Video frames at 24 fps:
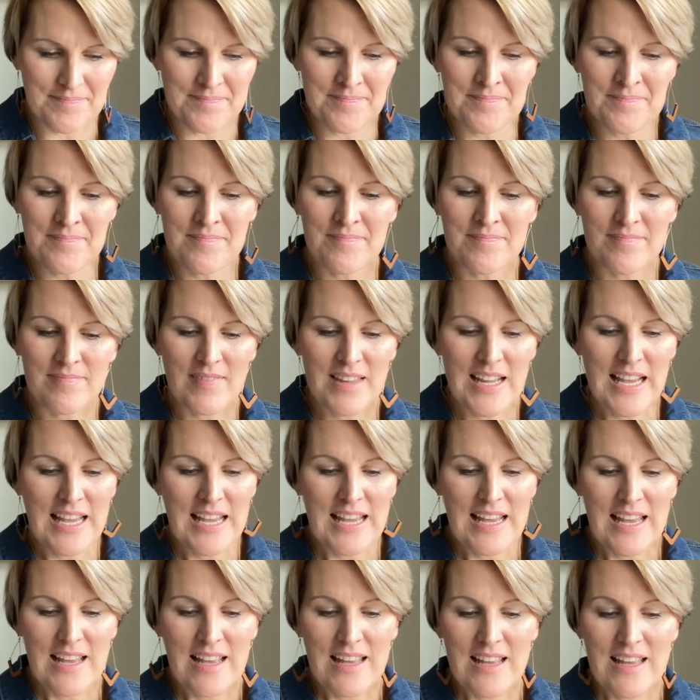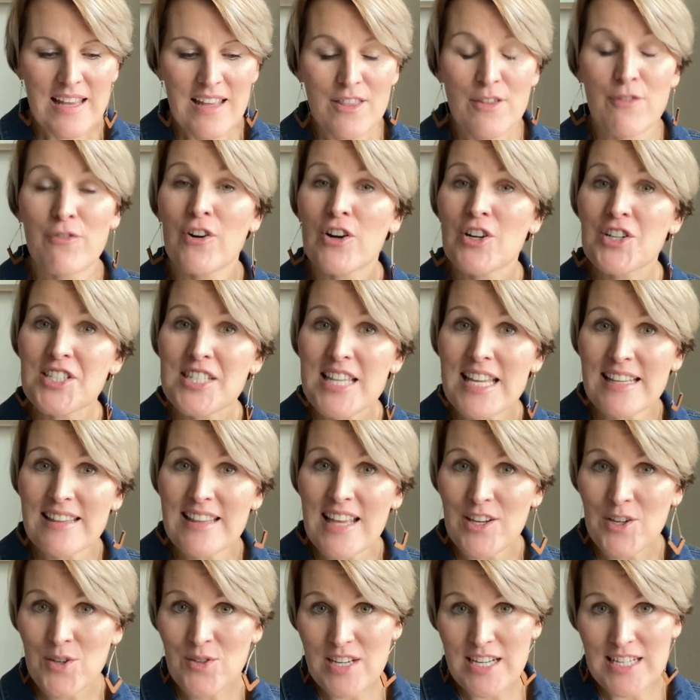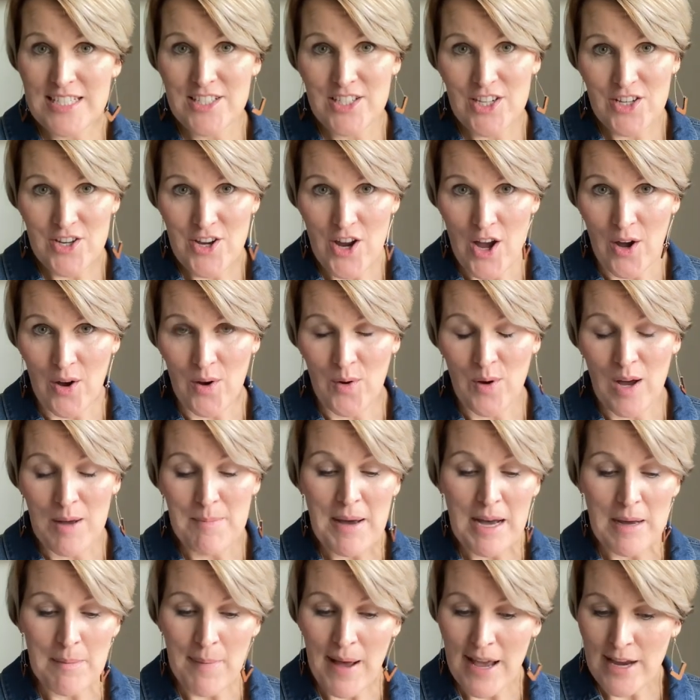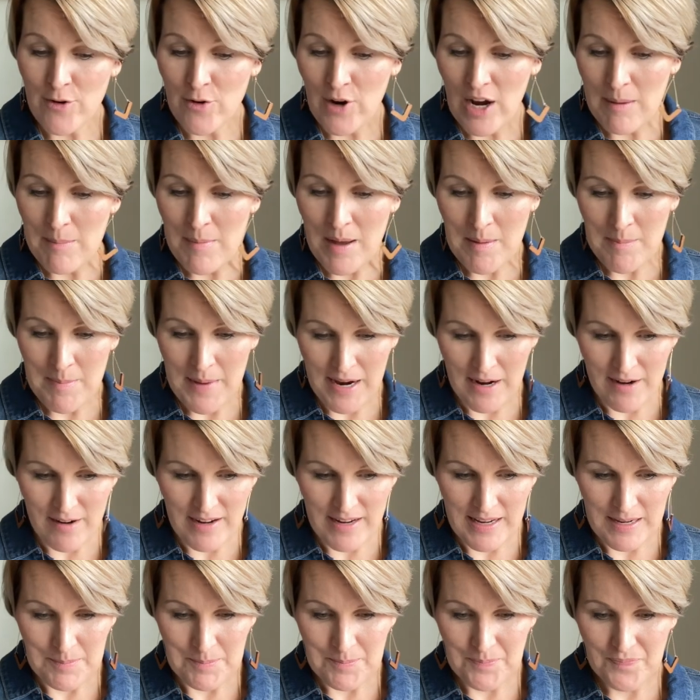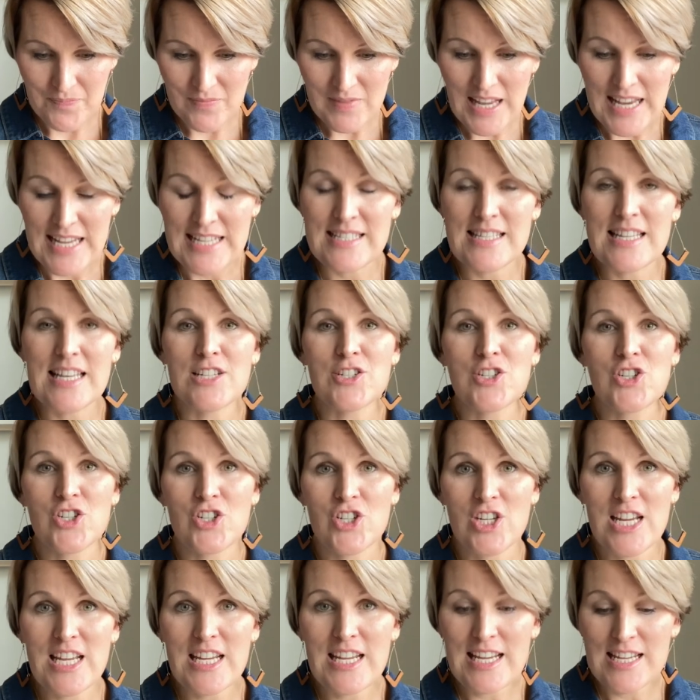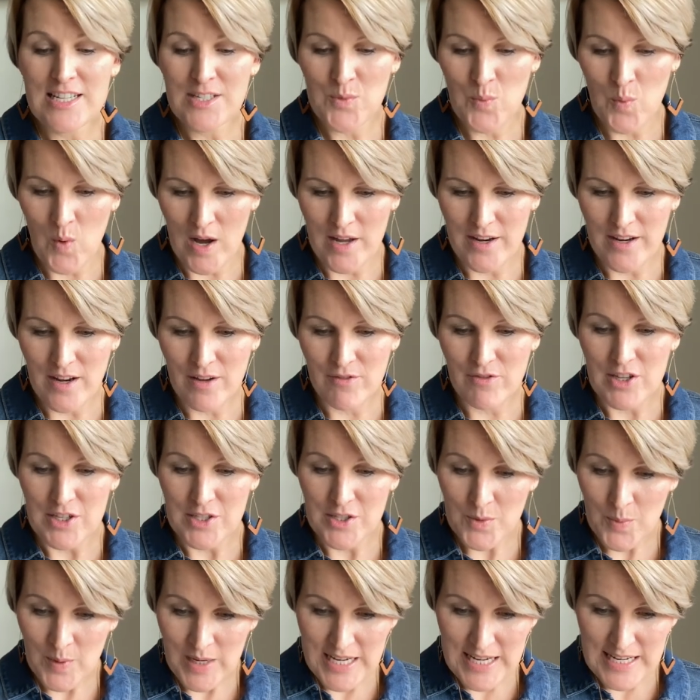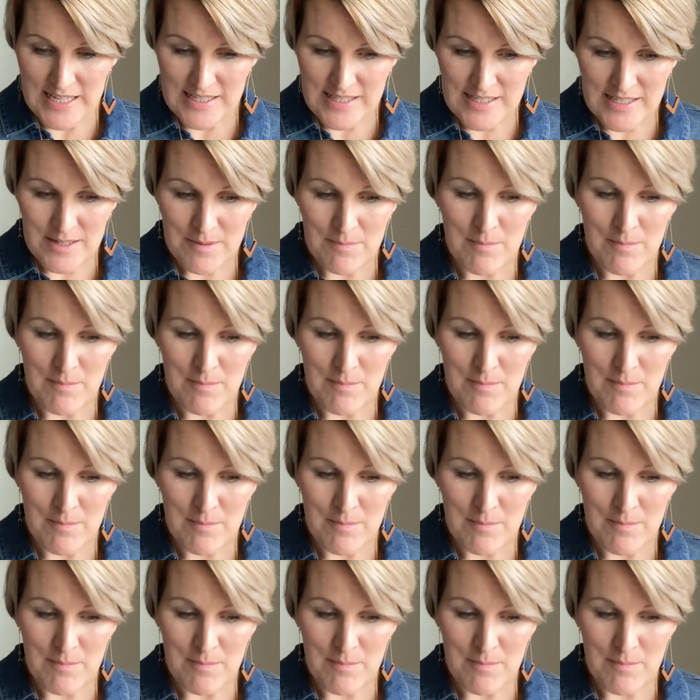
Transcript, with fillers: the first thing that you need to know about my Grandma Mary is that she is one of the sweetest,